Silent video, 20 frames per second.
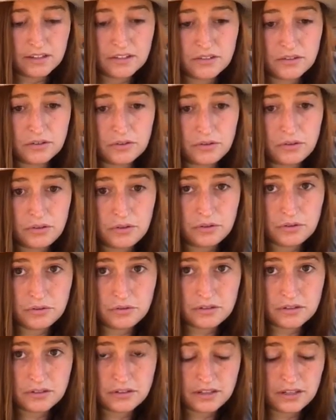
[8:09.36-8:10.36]
So
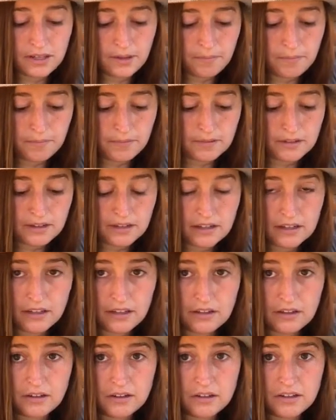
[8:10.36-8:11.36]
usually a
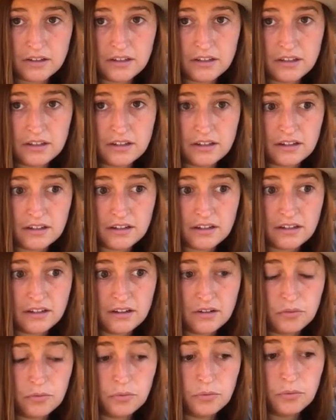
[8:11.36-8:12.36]
good
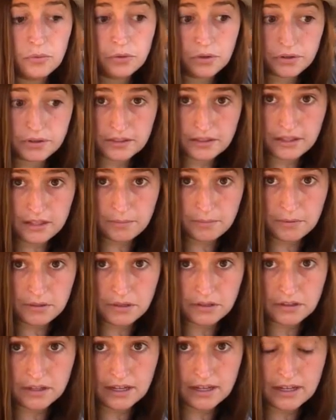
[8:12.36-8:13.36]
rule to keep in
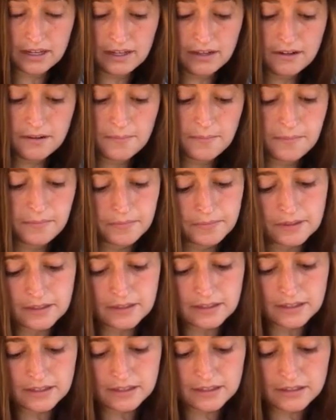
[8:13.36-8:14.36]
your head
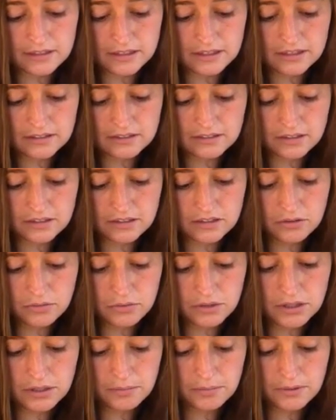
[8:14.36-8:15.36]
is you
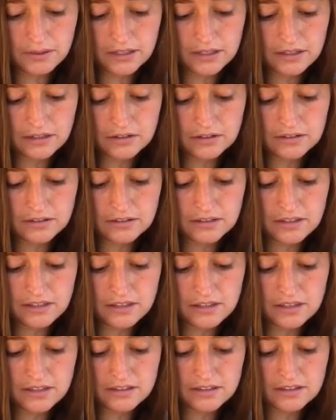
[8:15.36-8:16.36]
want to plant your
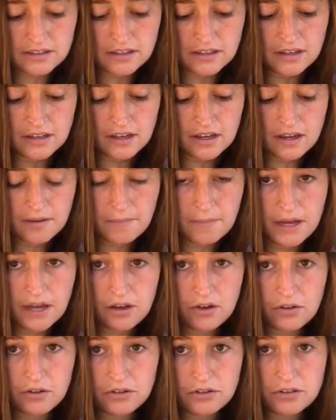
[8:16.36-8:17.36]
seeds
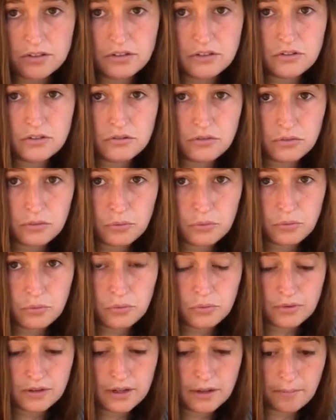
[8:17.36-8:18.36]
about
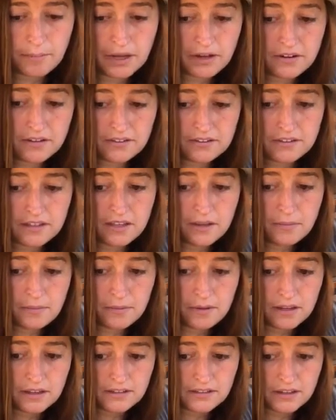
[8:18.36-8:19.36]
as deep
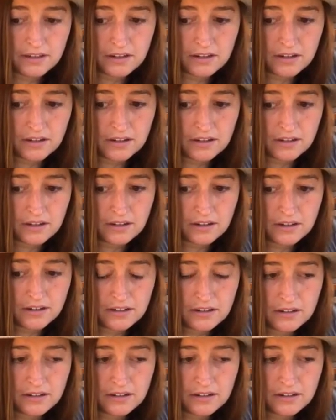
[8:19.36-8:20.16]
as they are